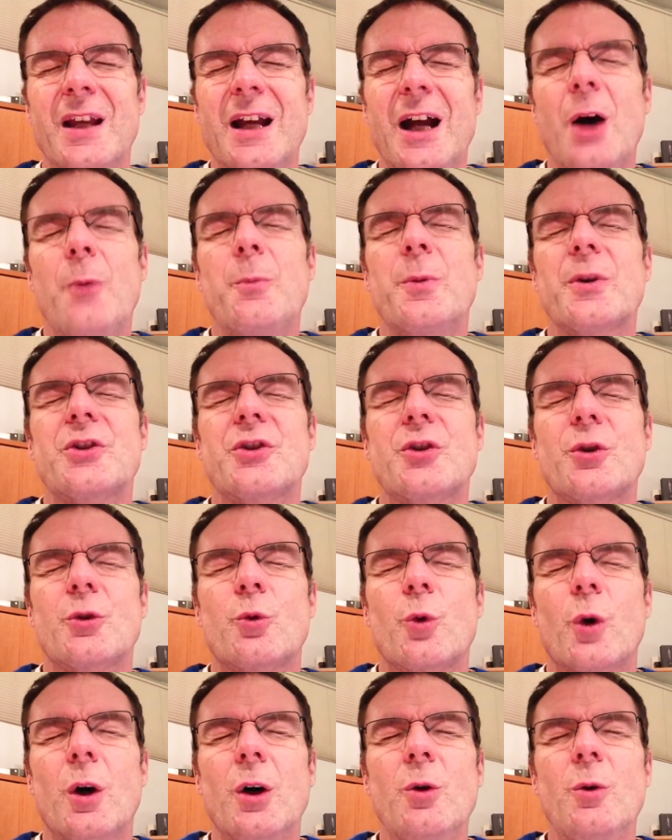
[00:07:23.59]
Help us to
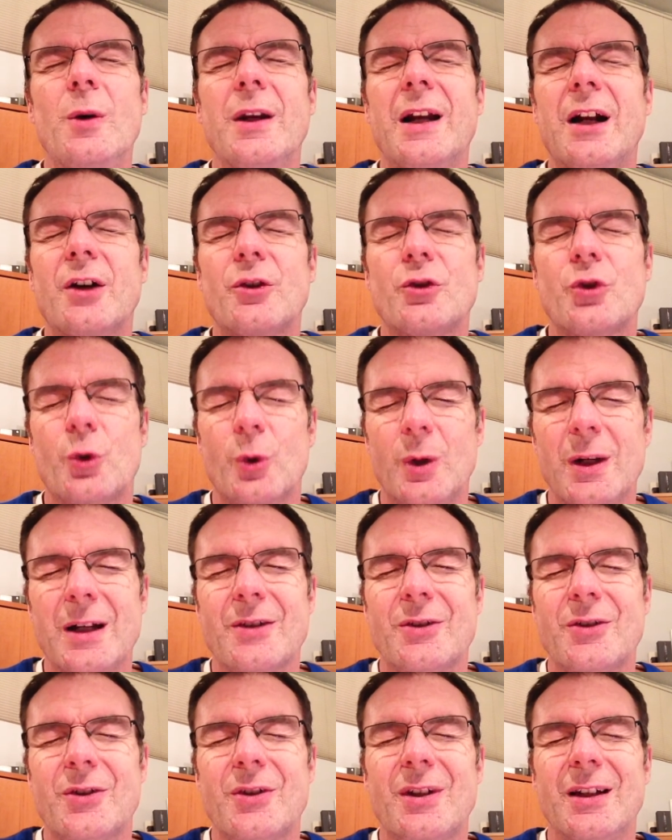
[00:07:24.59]
grow in our
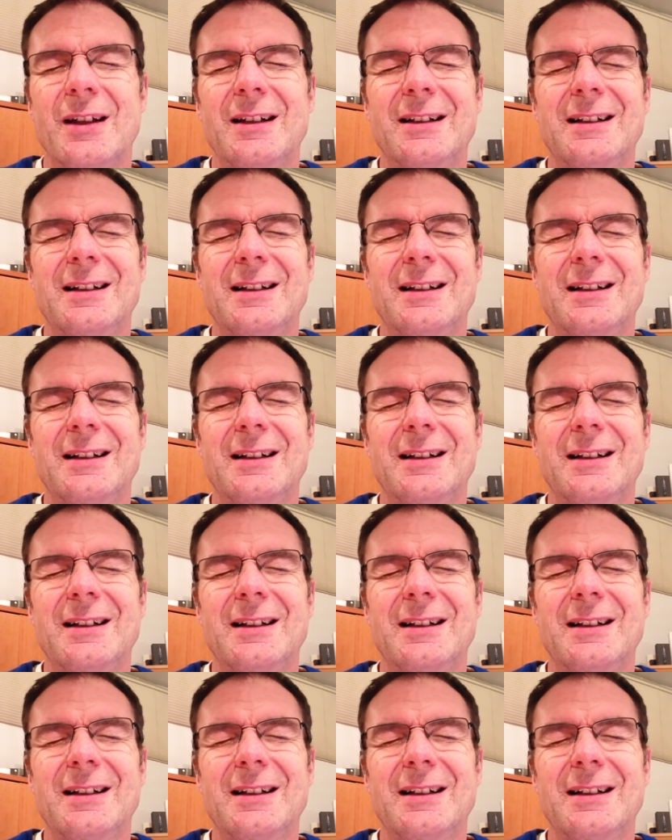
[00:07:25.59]
trust